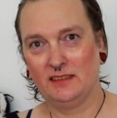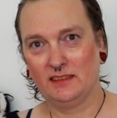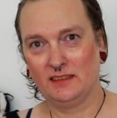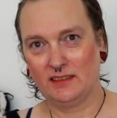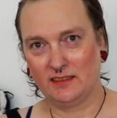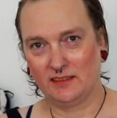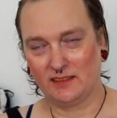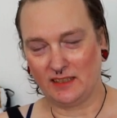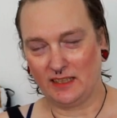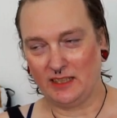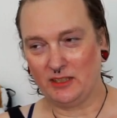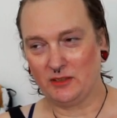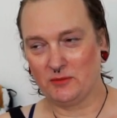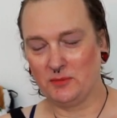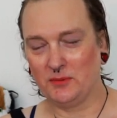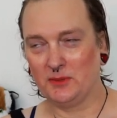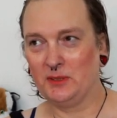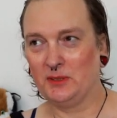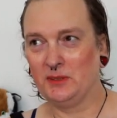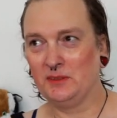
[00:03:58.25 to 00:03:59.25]

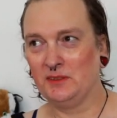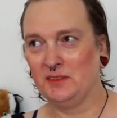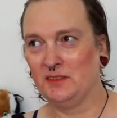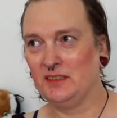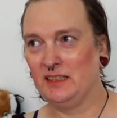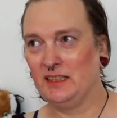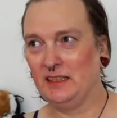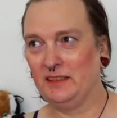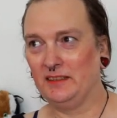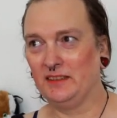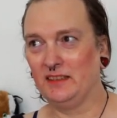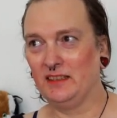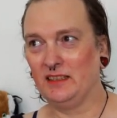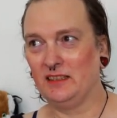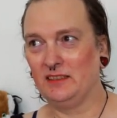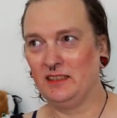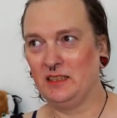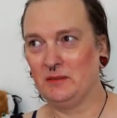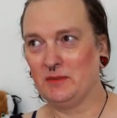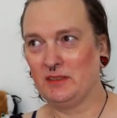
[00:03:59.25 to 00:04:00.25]
desirable and I
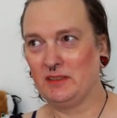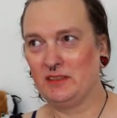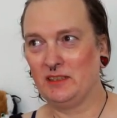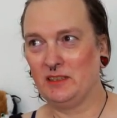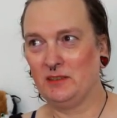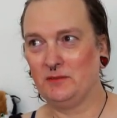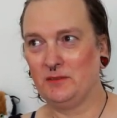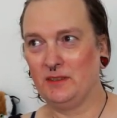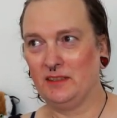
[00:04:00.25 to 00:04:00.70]
see myself